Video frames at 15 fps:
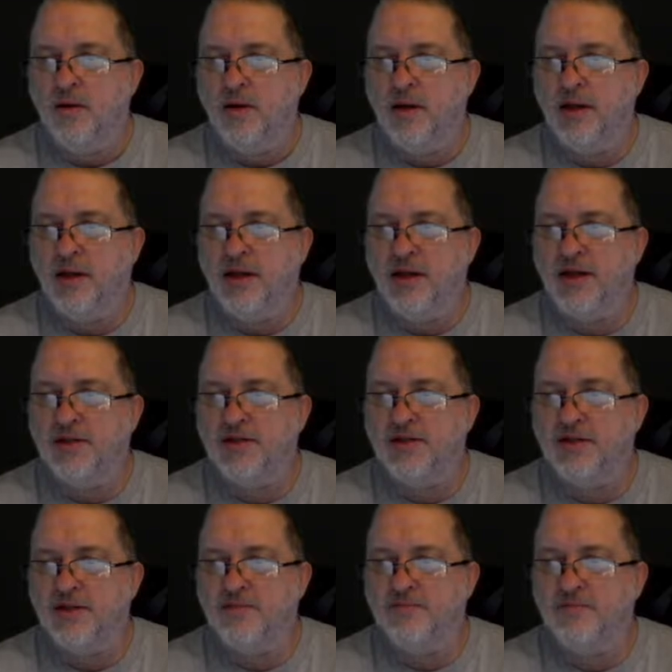it is
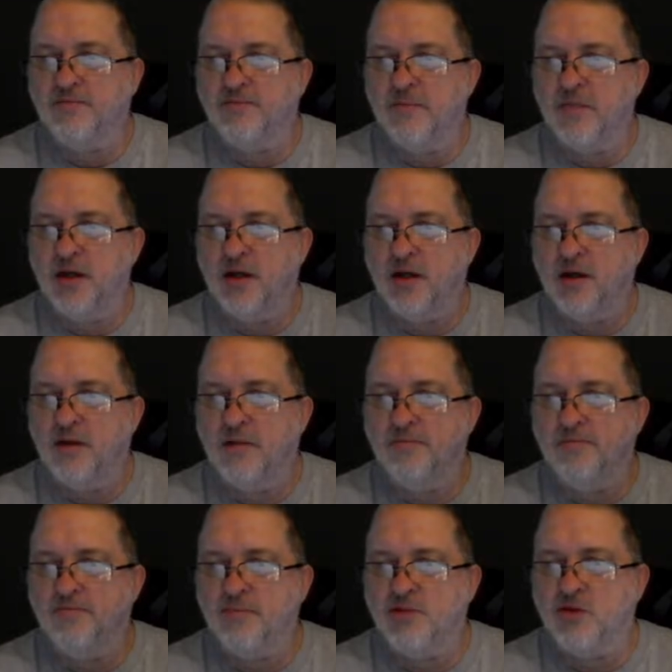some
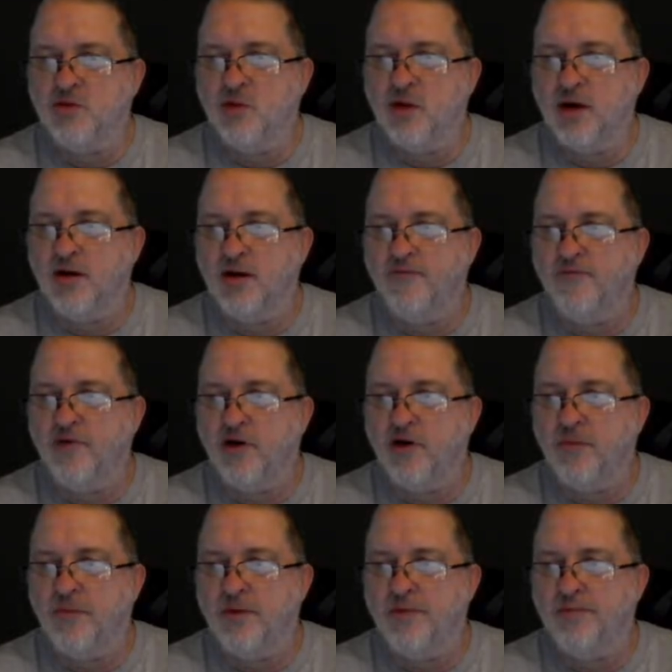squared up
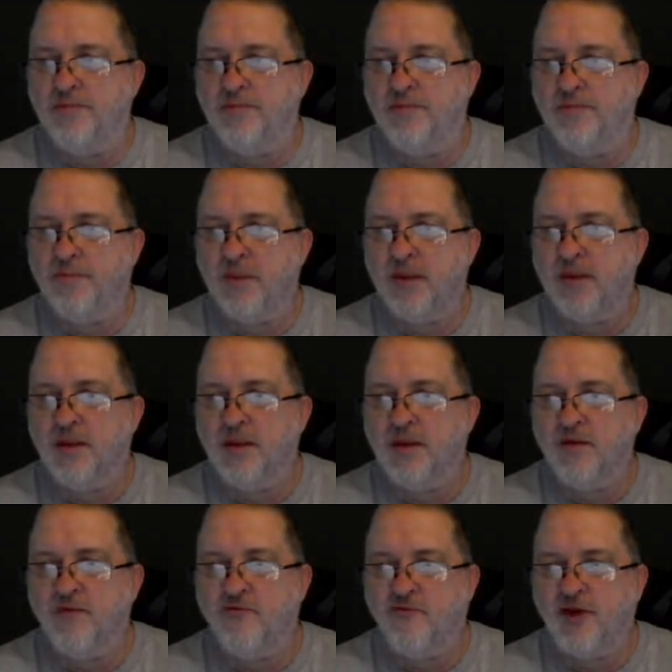farming,
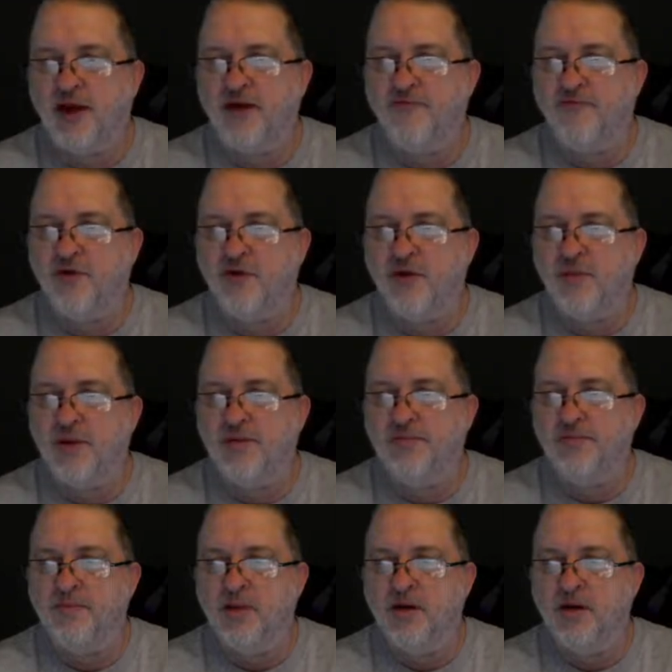flat farming.
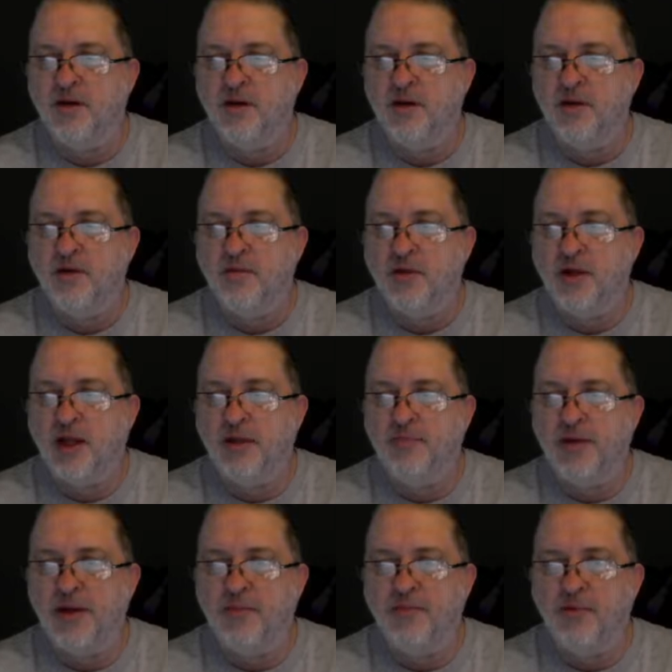A lot of
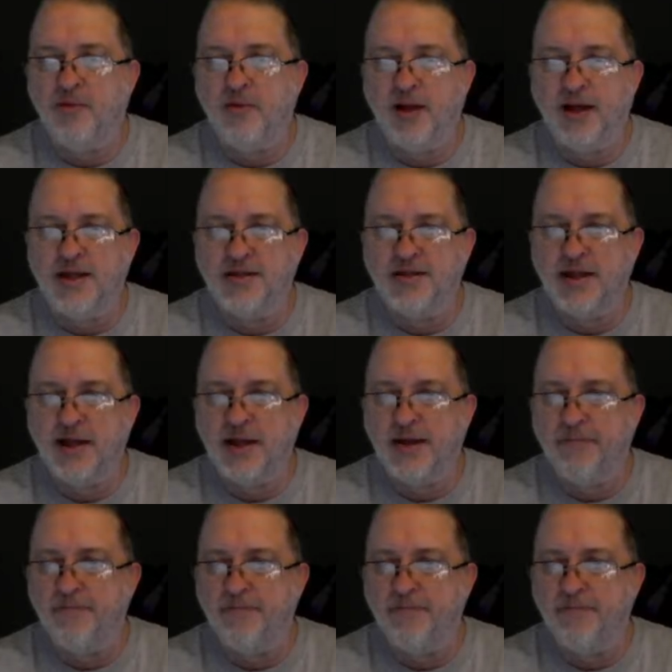people likes that.